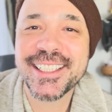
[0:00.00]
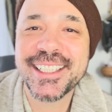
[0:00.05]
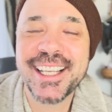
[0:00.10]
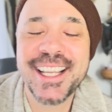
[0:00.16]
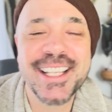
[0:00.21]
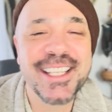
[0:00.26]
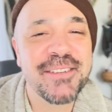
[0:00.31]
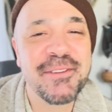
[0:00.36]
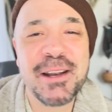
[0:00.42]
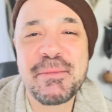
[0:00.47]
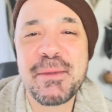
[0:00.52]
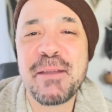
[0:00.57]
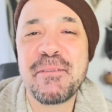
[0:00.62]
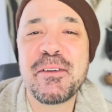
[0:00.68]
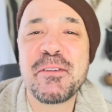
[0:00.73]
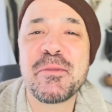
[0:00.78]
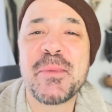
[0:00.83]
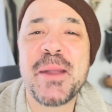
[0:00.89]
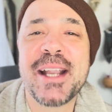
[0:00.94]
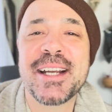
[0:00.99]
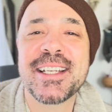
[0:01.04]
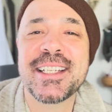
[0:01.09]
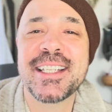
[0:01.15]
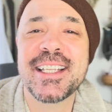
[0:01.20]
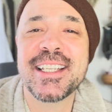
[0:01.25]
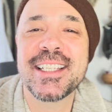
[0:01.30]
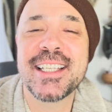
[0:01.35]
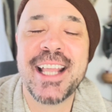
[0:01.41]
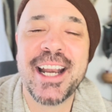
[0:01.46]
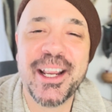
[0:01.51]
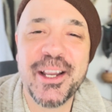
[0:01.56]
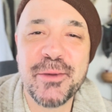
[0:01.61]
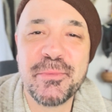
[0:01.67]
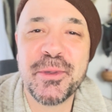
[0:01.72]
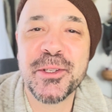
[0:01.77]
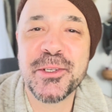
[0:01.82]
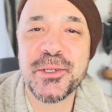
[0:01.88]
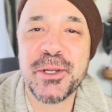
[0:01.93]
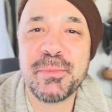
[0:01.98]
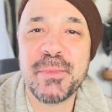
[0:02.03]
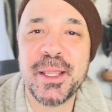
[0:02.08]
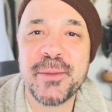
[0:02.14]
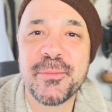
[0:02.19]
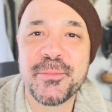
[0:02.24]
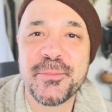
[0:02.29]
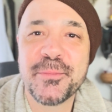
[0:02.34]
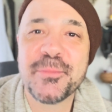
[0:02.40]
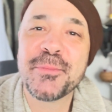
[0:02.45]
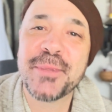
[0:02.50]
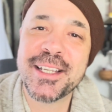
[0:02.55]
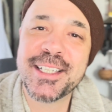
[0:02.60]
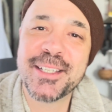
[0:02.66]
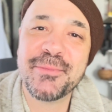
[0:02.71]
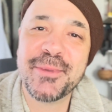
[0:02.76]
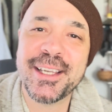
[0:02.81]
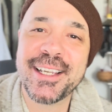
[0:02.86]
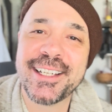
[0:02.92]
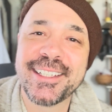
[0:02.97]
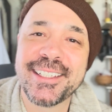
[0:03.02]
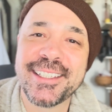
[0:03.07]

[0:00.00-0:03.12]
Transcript: It's one of my favorite practices, and I hope you'll join me. Blessed be.